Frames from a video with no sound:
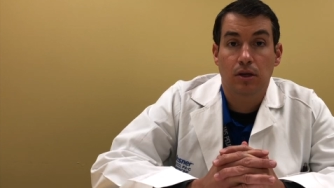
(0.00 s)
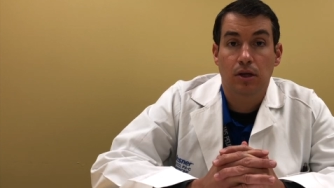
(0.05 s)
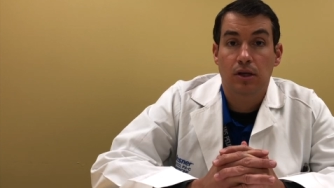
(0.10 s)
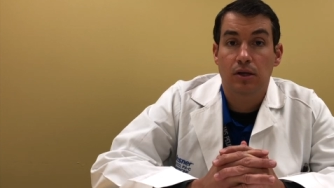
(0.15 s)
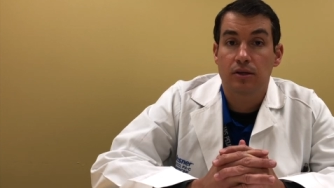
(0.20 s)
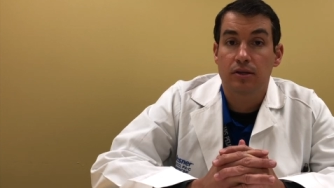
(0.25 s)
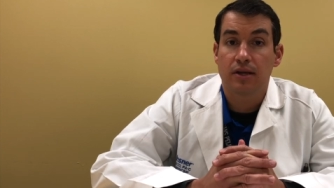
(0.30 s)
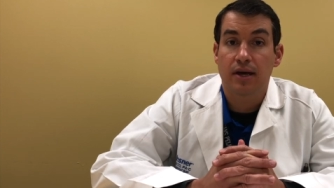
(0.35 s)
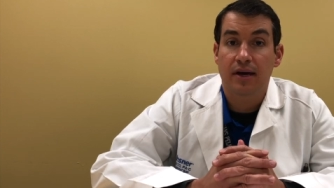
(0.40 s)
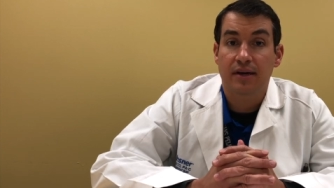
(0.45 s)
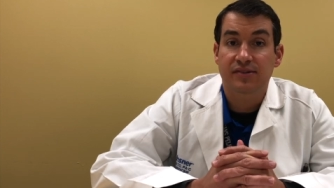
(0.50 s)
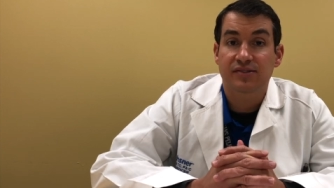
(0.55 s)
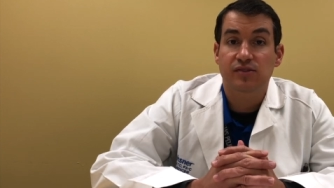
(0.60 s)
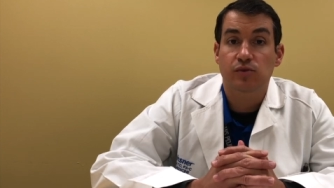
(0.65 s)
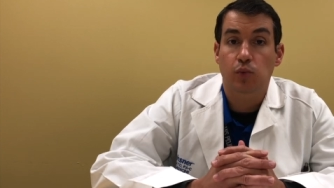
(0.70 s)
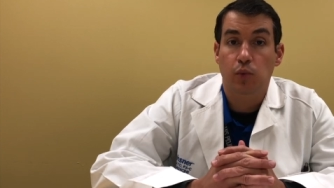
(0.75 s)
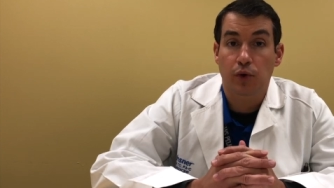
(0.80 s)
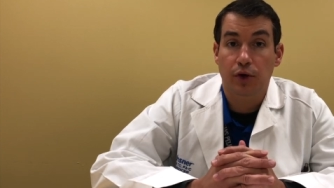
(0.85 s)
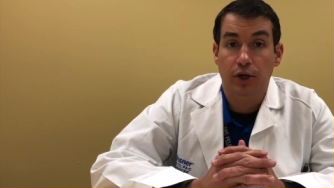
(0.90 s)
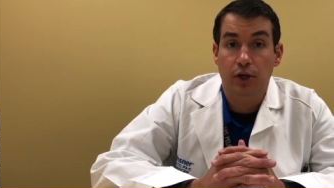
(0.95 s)
Next,
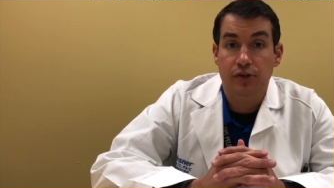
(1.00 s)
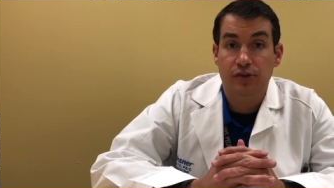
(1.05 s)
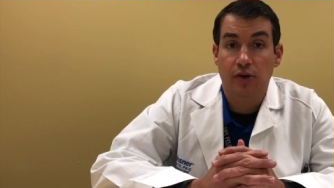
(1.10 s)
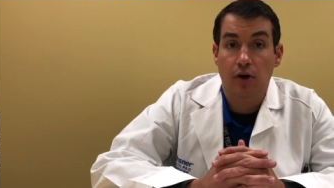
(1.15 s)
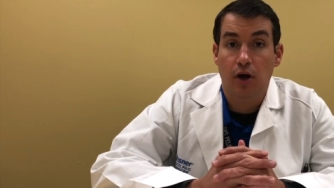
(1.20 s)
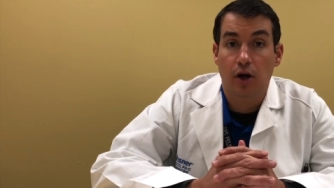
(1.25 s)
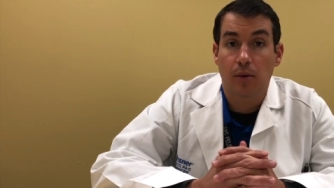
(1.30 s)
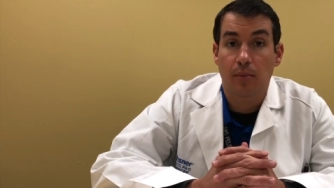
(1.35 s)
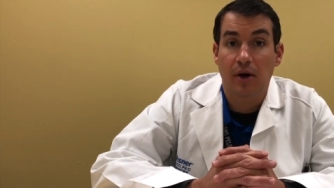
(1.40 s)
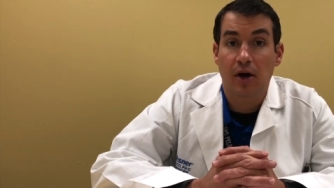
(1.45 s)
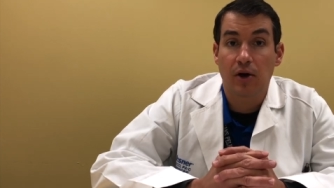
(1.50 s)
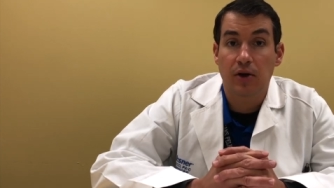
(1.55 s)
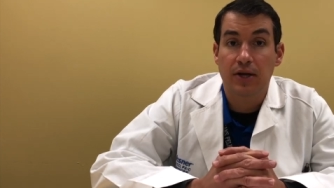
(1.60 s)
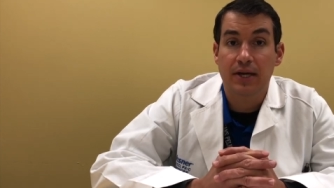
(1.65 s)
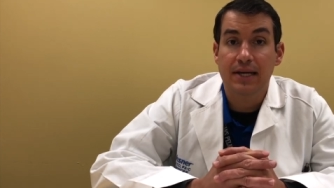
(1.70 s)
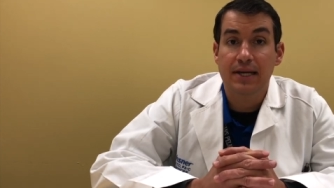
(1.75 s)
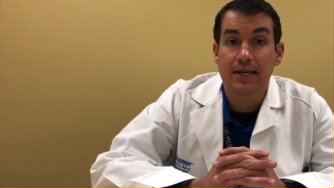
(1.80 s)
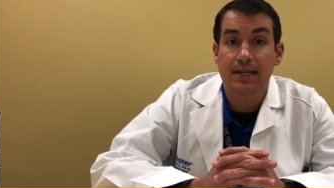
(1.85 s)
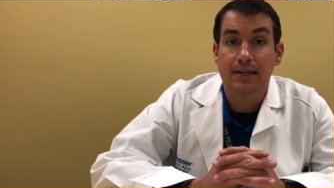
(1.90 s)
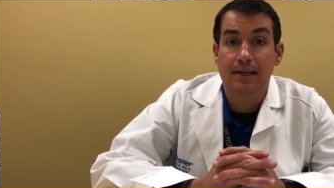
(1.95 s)
we're going to talk about
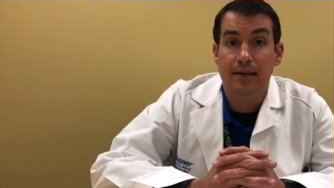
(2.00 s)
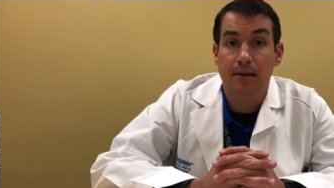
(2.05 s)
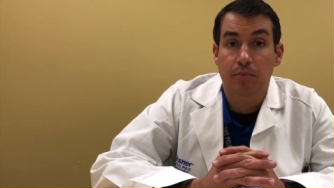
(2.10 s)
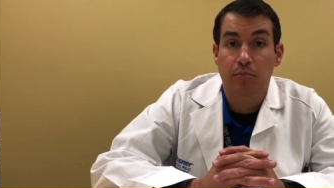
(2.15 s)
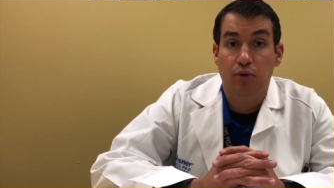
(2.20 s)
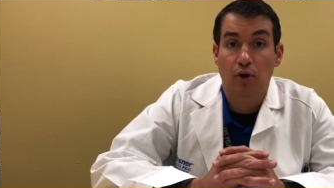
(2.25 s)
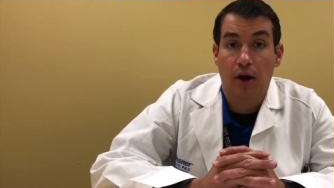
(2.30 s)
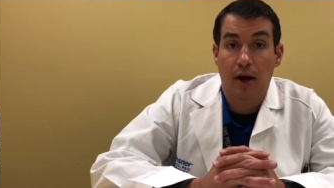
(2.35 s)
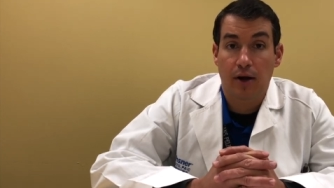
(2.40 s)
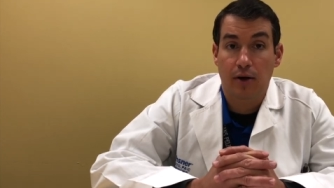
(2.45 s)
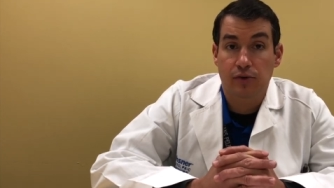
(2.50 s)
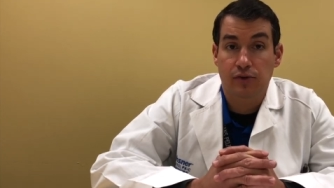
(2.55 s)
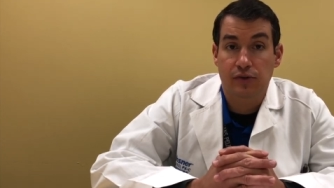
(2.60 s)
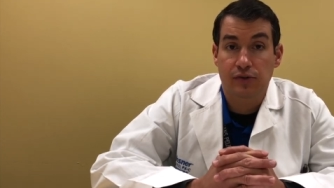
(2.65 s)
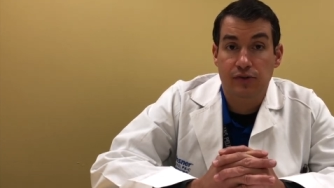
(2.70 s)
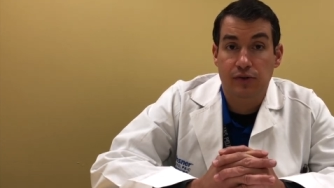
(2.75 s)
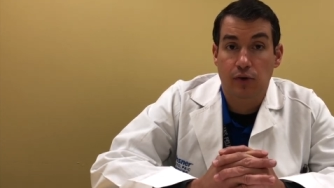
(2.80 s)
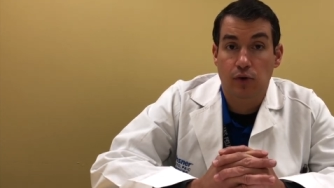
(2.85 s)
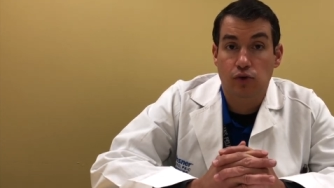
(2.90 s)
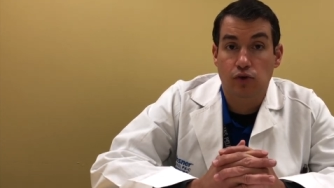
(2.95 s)
eating prior to
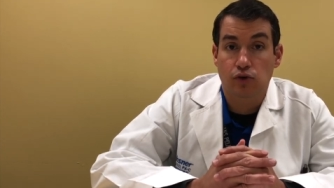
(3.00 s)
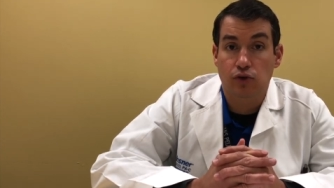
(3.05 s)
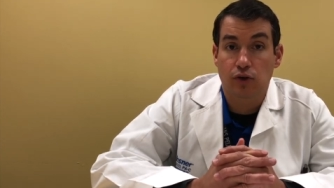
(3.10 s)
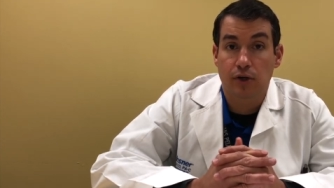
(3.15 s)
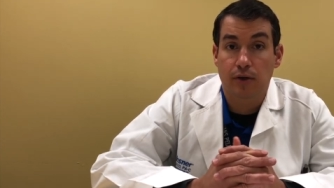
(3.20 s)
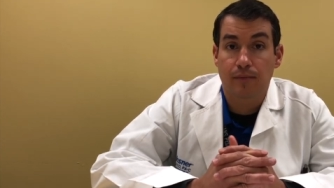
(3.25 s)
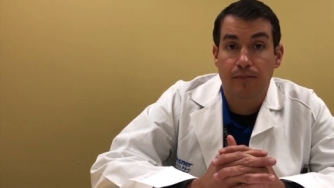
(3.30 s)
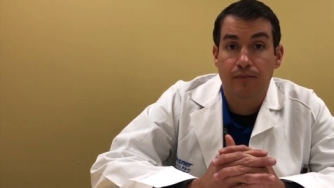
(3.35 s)
surgery.